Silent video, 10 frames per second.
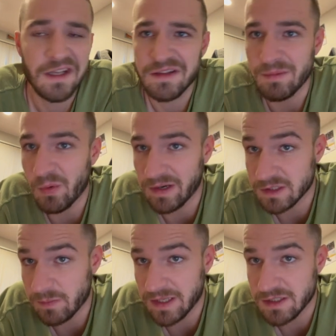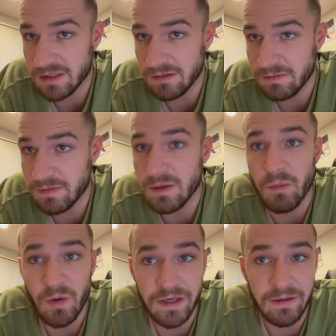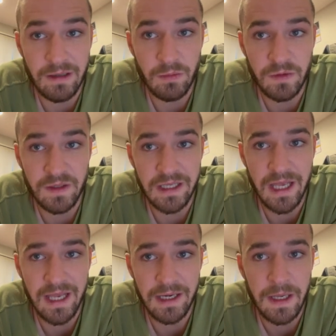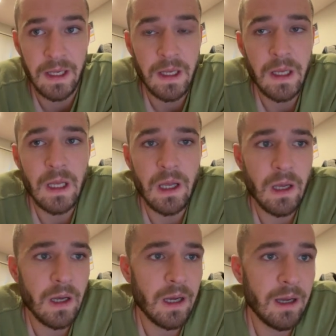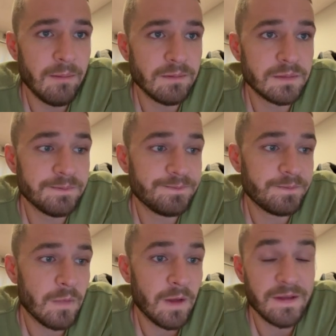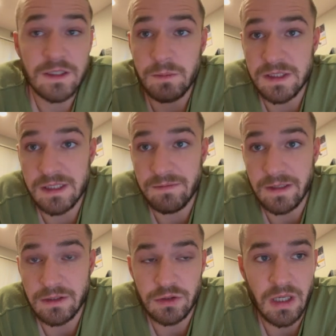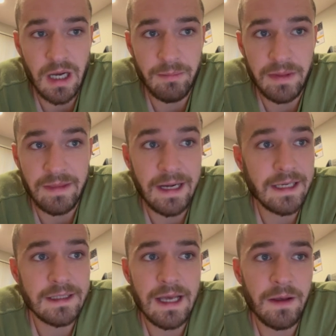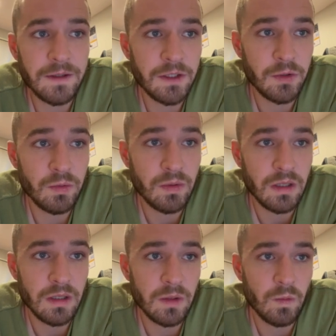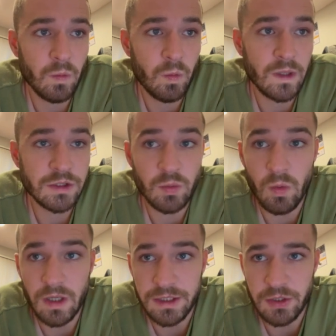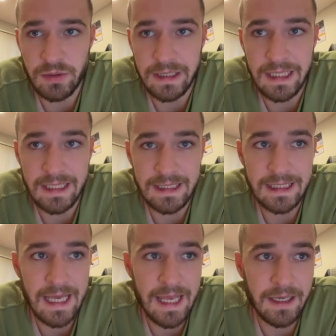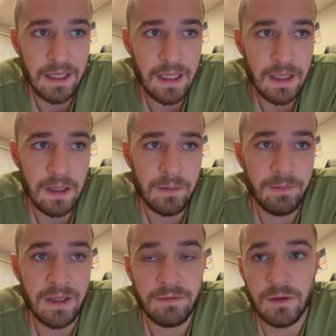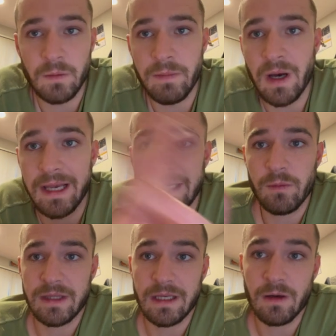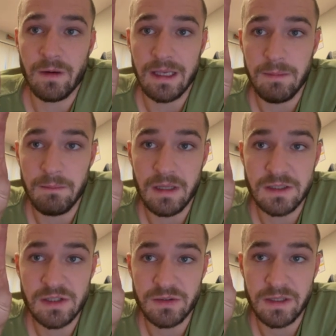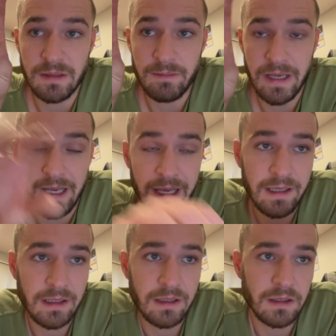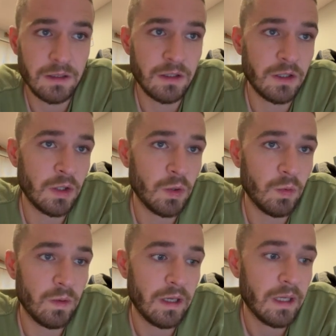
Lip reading: The more expensive, the more you're able to get. On this specific drop, they didn't tell you which one you were gonna get, but if you bought what they call a mystery pack, you